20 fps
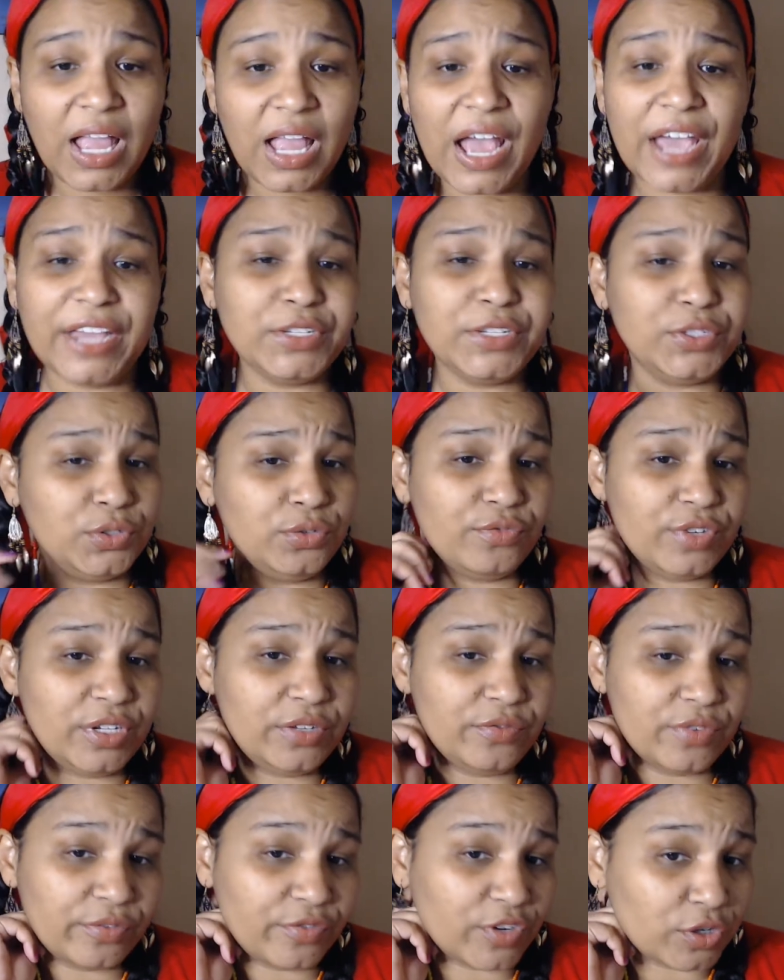I do
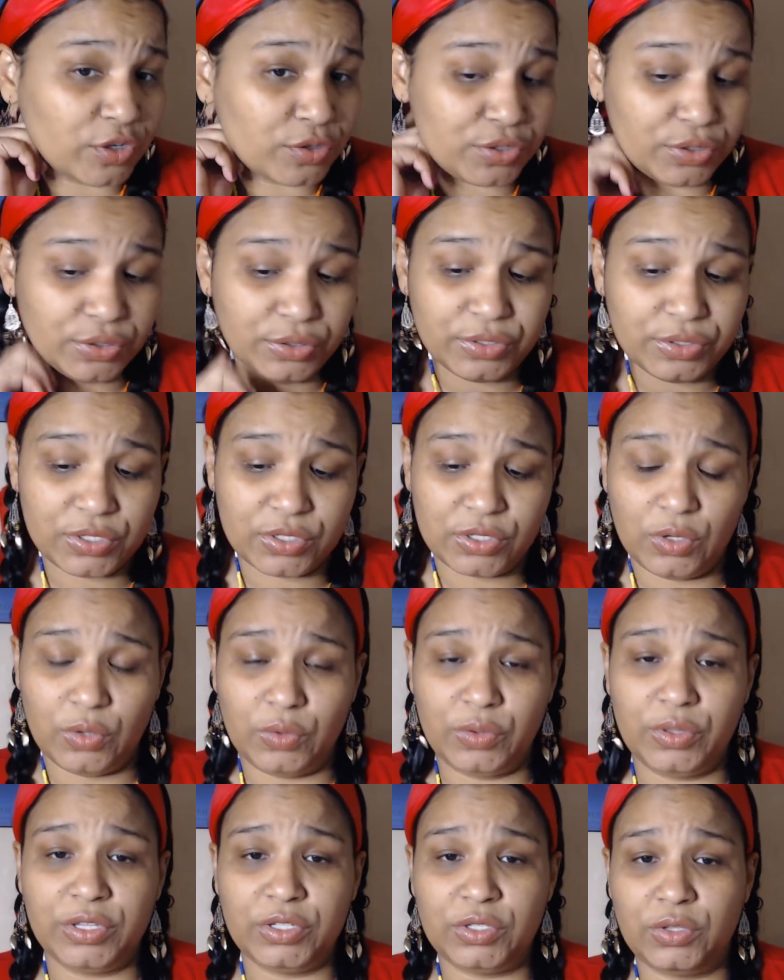read reversals. So
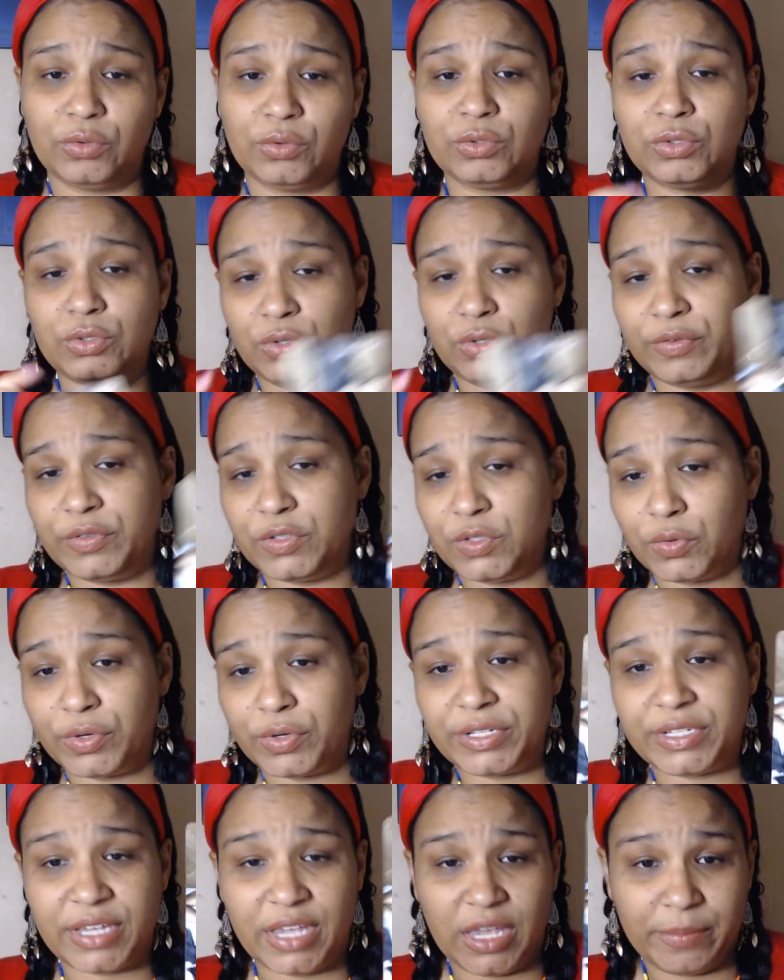the Two of
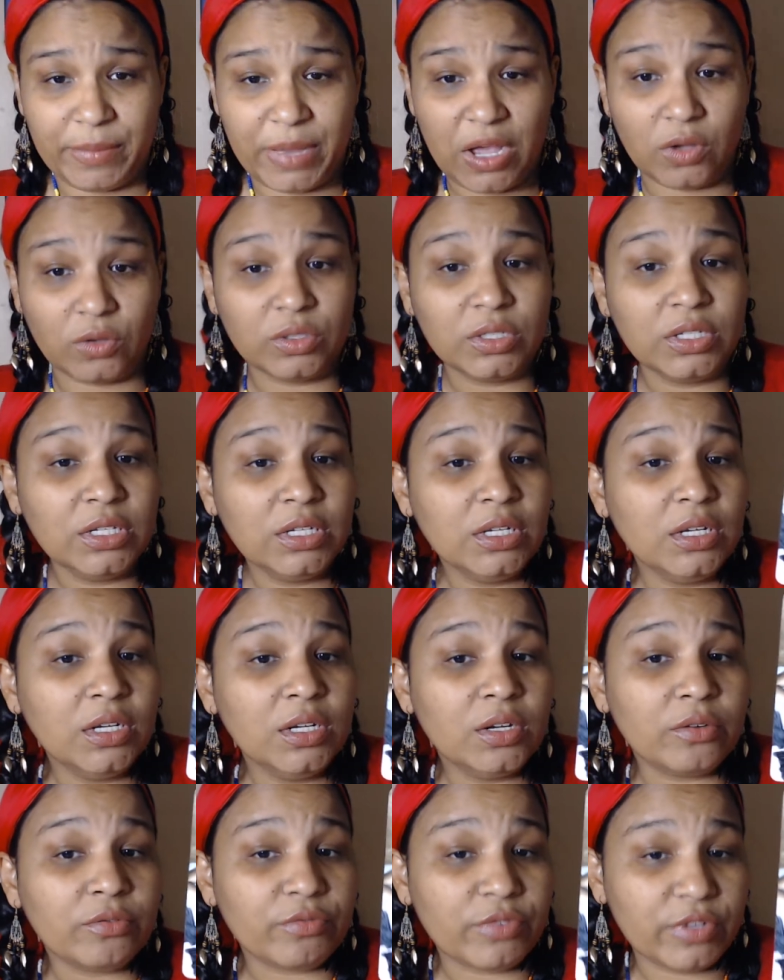Swords came out
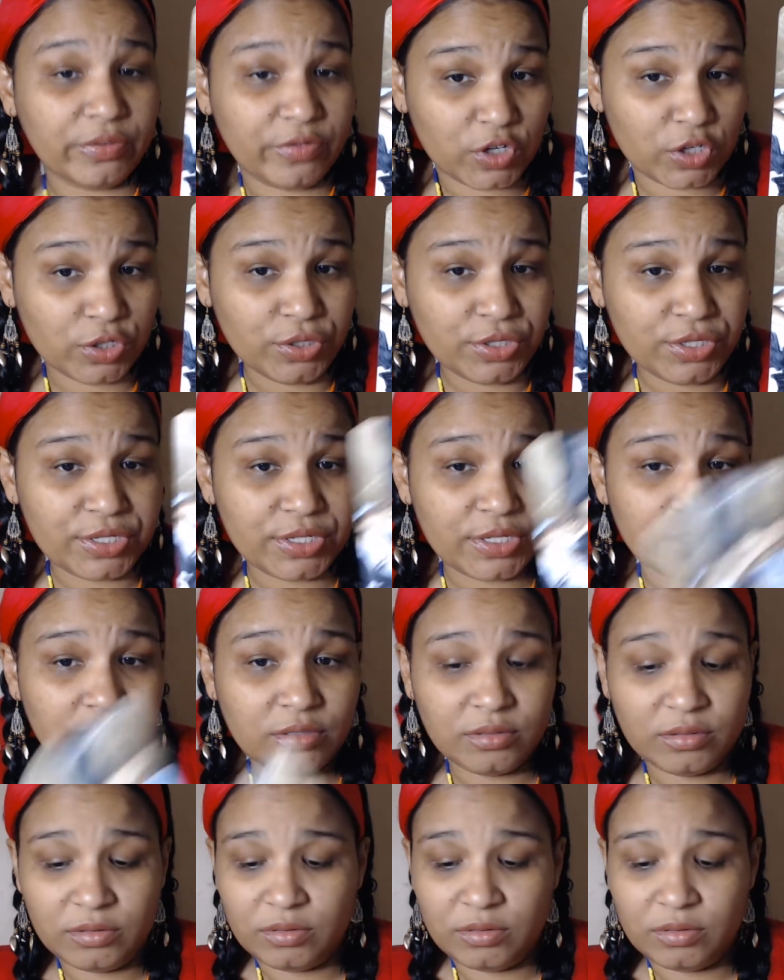reversed.